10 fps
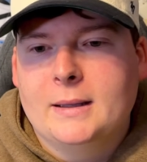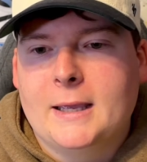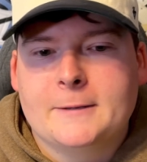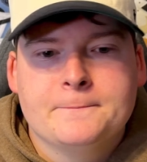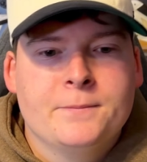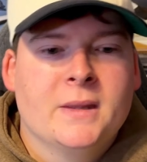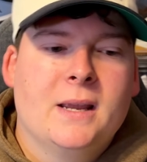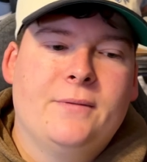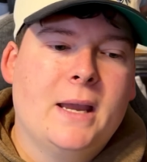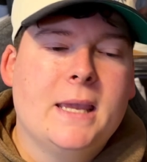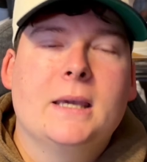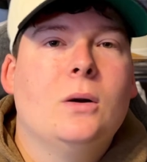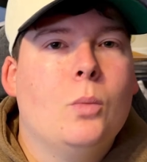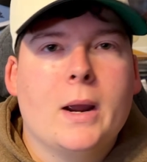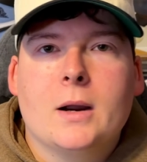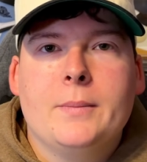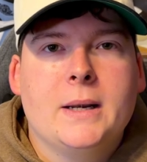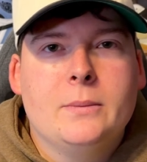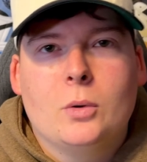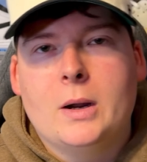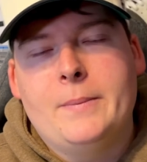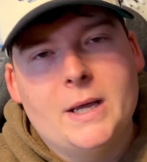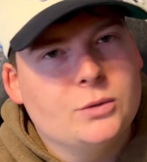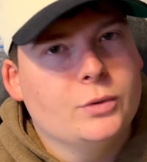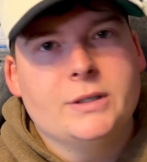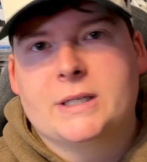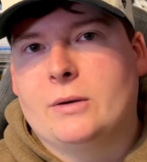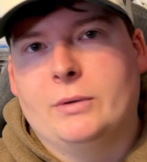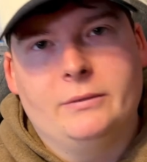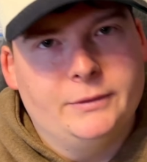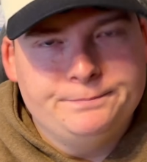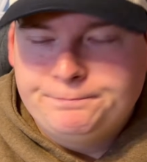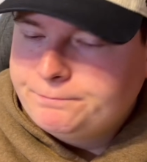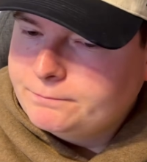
Like, if I ain't gonna wear them anymore, I might as well just get rid of them.